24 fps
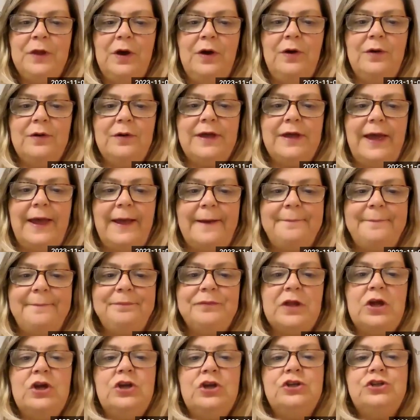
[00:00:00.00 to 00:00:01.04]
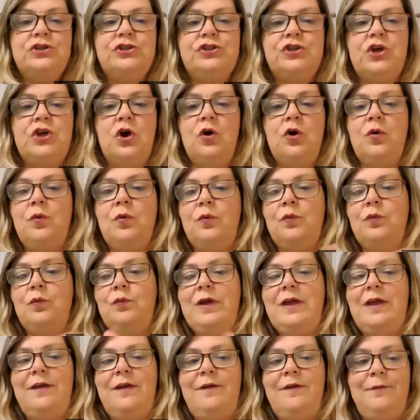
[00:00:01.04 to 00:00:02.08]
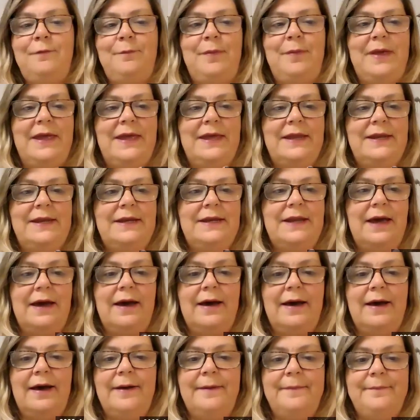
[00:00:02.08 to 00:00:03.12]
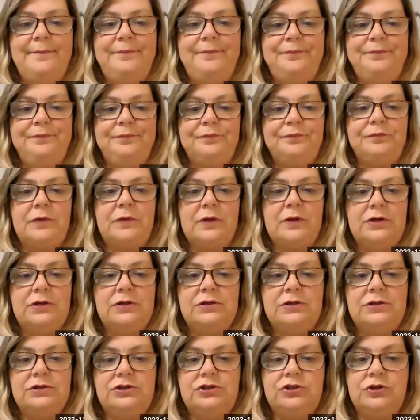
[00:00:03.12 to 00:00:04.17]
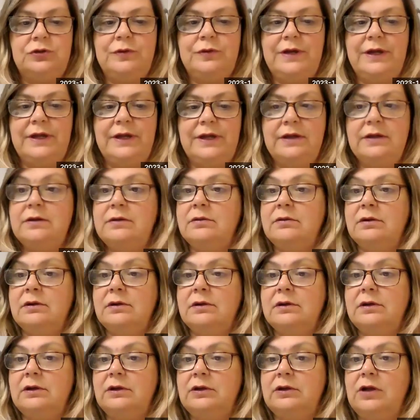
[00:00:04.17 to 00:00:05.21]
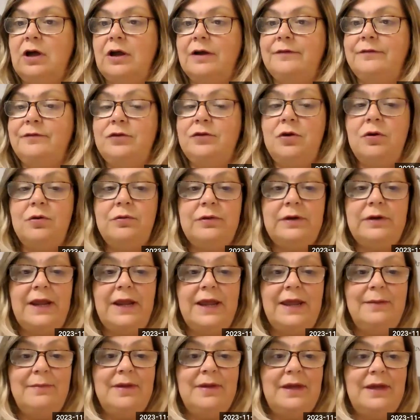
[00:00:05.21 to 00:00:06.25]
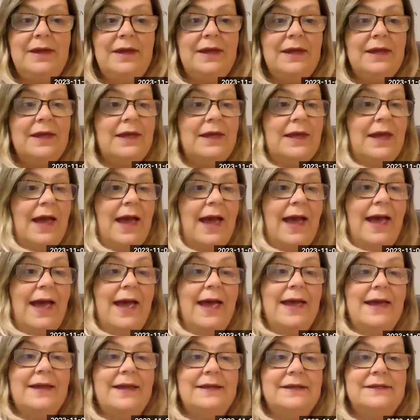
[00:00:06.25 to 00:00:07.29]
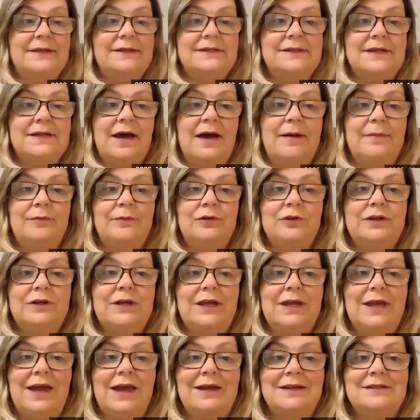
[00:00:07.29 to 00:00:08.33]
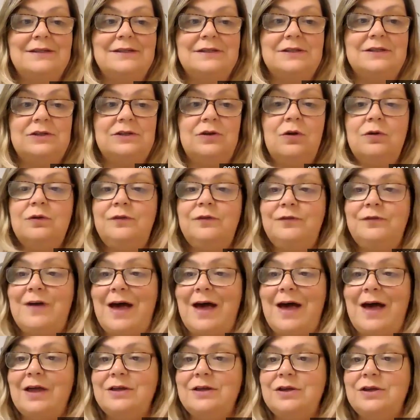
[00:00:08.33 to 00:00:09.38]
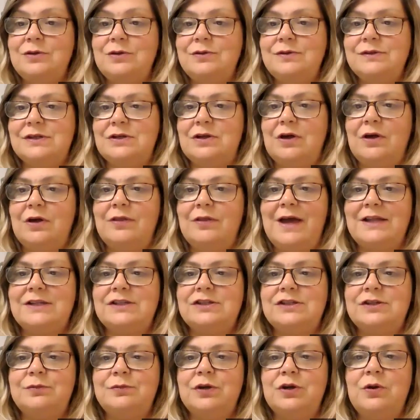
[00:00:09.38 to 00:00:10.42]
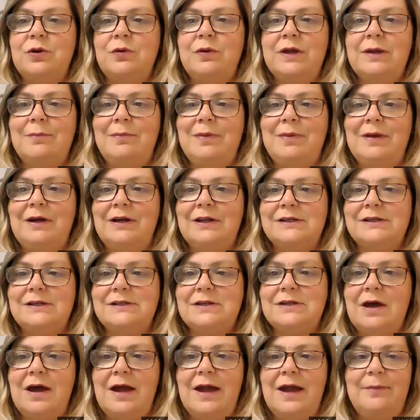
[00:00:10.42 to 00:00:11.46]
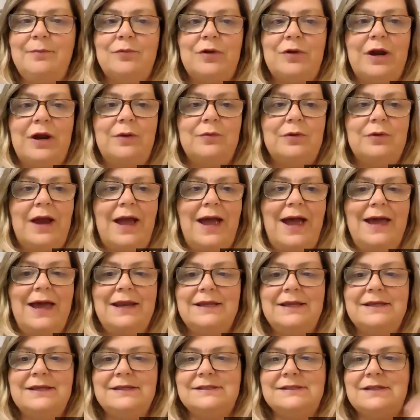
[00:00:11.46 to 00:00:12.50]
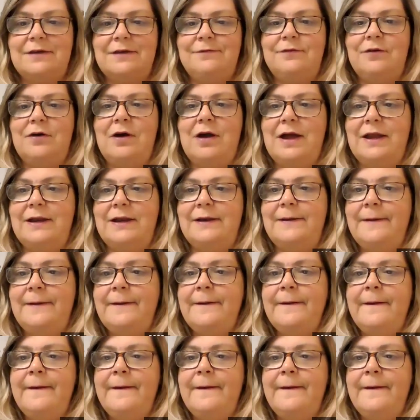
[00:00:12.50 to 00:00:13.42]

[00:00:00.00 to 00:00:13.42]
Okay, so we've been doing a lot of note naming and looking at note values and all that. So we're going a bit at a time, right? We're adding stuff on.